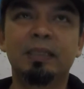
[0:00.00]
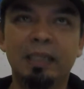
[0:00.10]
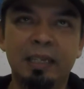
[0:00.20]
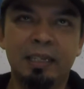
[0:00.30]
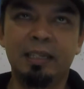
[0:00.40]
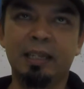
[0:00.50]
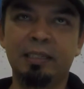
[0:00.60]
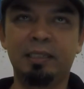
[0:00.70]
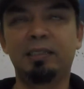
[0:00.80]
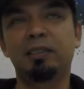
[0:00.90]
And
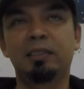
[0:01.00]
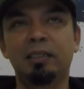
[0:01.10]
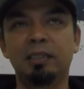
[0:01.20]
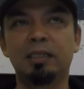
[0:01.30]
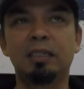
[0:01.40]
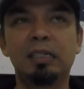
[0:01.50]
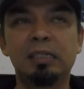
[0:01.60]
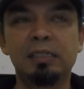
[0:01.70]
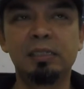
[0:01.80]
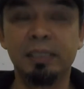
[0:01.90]
Asiatis
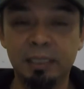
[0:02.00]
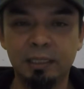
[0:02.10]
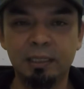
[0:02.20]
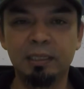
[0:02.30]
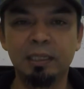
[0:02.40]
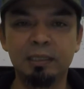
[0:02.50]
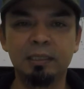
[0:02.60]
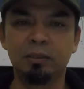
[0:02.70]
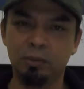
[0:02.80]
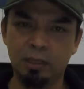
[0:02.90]
recently, I
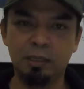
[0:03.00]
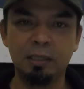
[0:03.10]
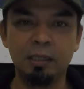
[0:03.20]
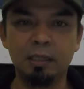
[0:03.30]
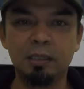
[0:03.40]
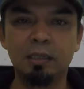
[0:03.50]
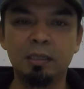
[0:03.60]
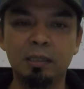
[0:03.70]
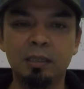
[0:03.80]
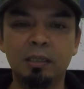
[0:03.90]
think today,
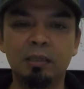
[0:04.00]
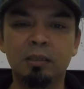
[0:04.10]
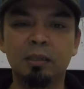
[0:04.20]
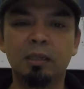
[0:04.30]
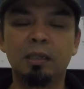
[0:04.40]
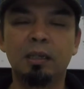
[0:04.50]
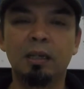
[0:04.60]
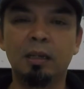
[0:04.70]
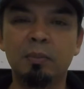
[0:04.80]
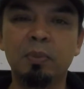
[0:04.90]
they
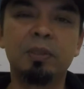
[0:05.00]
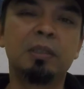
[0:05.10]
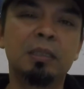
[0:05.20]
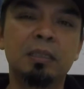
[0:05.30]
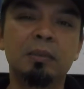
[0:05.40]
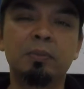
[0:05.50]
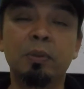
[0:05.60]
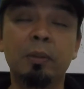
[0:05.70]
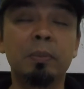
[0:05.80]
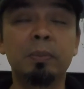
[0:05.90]
put
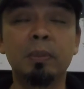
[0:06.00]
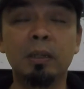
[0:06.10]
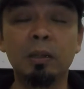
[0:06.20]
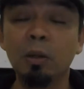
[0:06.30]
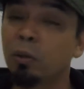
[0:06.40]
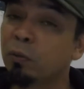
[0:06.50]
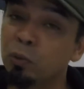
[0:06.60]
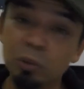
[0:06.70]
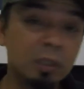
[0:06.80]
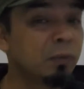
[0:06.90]
up a lot of new
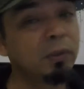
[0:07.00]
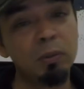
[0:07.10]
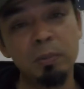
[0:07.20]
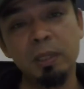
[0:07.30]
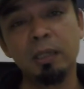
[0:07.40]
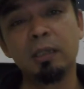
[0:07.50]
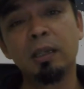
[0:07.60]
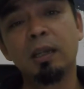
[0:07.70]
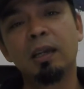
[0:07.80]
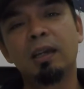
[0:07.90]
stuff in the website.
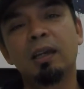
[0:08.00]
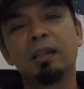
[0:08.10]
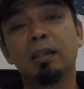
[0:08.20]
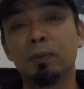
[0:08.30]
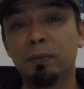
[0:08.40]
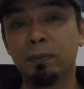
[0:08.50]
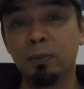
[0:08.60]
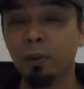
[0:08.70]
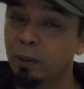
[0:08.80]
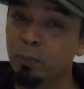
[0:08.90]
they've
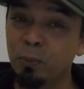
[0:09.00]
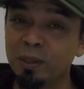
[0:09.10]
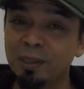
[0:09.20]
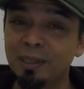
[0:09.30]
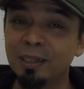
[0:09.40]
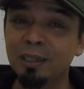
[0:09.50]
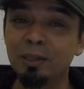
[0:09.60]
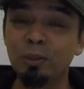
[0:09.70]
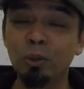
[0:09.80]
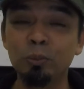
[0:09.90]
hooked up with
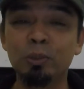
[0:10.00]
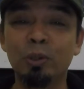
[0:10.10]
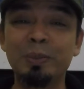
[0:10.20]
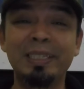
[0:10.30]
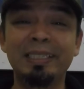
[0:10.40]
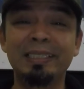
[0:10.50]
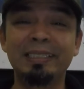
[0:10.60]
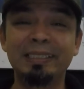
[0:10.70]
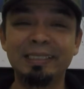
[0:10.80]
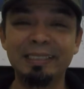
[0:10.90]
Holmes
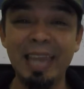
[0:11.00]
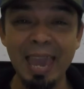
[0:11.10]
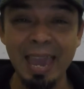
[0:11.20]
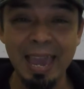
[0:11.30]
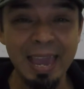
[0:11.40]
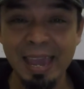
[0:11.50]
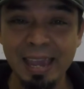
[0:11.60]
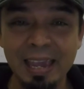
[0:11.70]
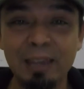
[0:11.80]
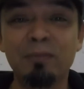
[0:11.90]
Hobbies.
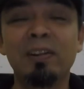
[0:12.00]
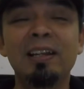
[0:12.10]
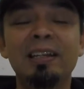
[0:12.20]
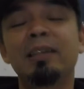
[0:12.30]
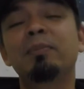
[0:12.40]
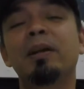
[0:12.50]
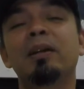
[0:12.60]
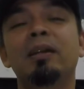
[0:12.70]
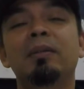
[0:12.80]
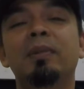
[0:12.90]
Yeah, I can finally get
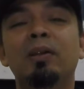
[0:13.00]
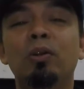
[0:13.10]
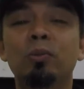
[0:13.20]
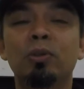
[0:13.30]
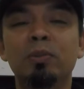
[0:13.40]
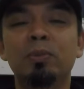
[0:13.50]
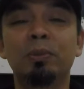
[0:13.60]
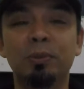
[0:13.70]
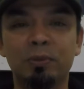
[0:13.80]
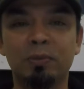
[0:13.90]
my Holmes Hobbies
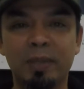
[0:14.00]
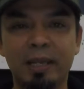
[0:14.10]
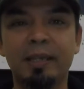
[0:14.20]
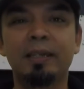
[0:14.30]
motors from there.